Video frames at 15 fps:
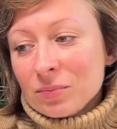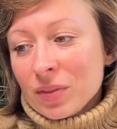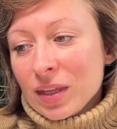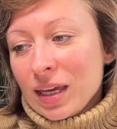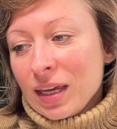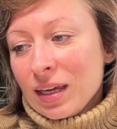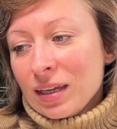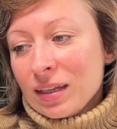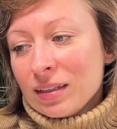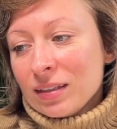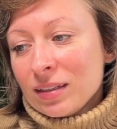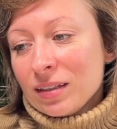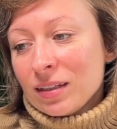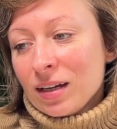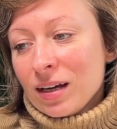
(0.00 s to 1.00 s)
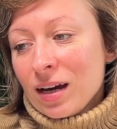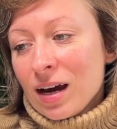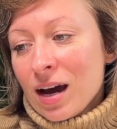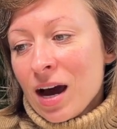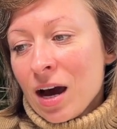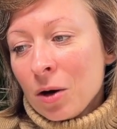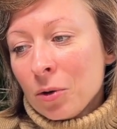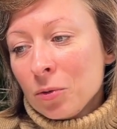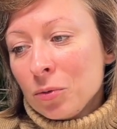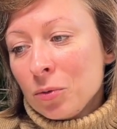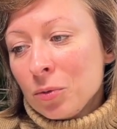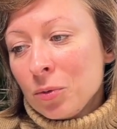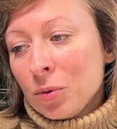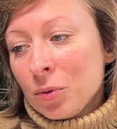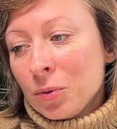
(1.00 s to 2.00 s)
And how
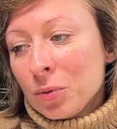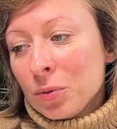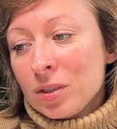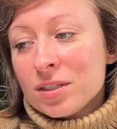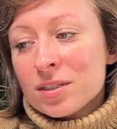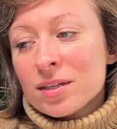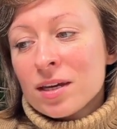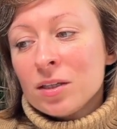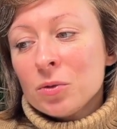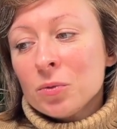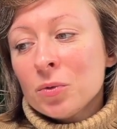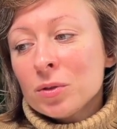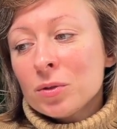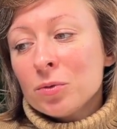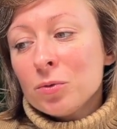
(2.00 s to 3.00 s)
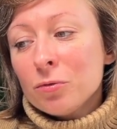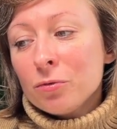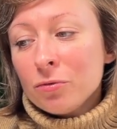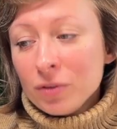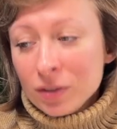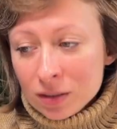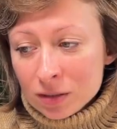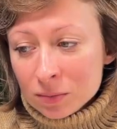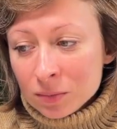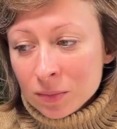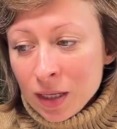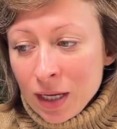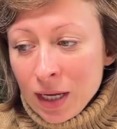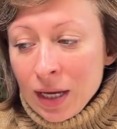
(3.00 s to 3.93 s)
do you decide what to film?